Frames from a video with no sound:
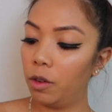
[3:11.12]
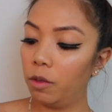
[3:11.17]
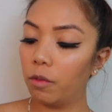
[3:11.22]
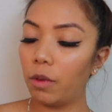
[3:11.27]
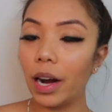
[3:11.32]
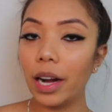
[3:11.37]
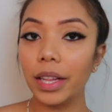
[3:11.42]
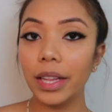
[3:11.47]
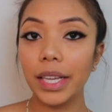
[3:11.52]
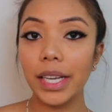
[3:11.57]

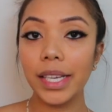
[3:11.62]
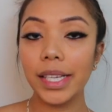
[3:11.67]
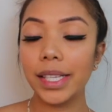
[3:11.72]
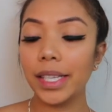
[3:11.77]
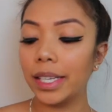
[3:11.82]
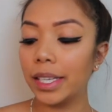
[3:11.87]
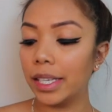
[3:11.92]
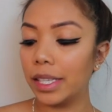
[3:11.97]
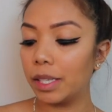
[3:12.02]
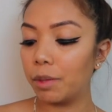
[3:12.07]
wireless
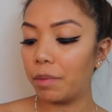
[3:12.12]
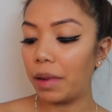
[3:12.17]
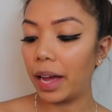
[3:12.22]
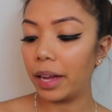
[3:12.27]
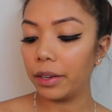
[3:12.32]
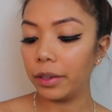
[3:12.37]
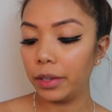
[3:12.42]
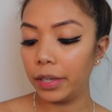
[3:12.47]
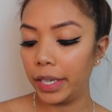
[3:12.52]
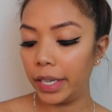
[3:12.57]
and it's
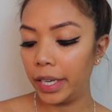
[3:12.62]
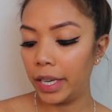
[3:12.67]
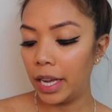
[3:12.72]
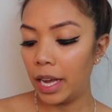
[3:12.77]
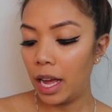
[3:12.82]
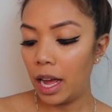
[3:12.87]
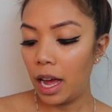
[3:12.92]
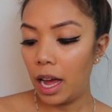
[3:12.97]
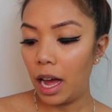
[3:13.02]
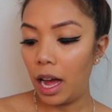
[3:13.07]
battery.
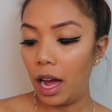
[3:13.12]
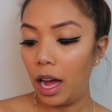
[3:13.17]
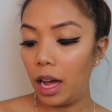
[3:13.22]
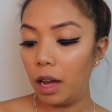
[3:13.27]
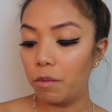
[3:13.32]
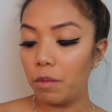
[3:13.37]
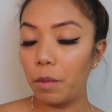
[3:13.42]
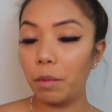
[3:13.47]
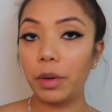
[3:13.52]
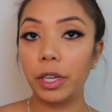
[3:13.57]

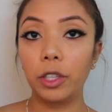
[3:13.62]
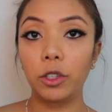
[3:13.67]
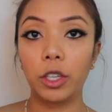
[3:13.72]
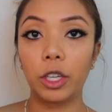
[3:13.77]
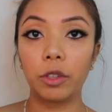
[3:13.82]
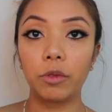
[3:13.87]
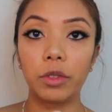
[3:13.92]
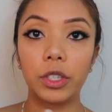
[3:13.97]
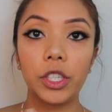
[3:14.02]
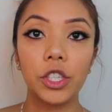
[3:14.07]
But you
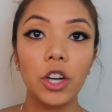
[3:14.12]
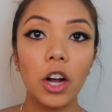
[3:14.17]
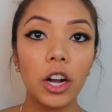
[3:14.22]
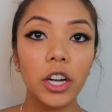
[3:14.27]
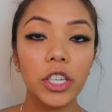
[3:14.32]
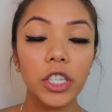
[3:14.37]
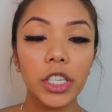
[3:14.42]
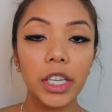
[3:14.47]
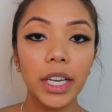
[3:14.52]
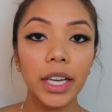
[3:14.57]
can
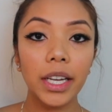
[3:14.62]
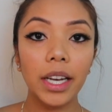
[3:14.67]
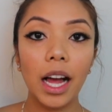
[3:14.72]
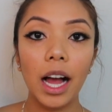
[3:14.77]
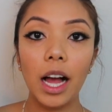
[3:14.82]
recharge it.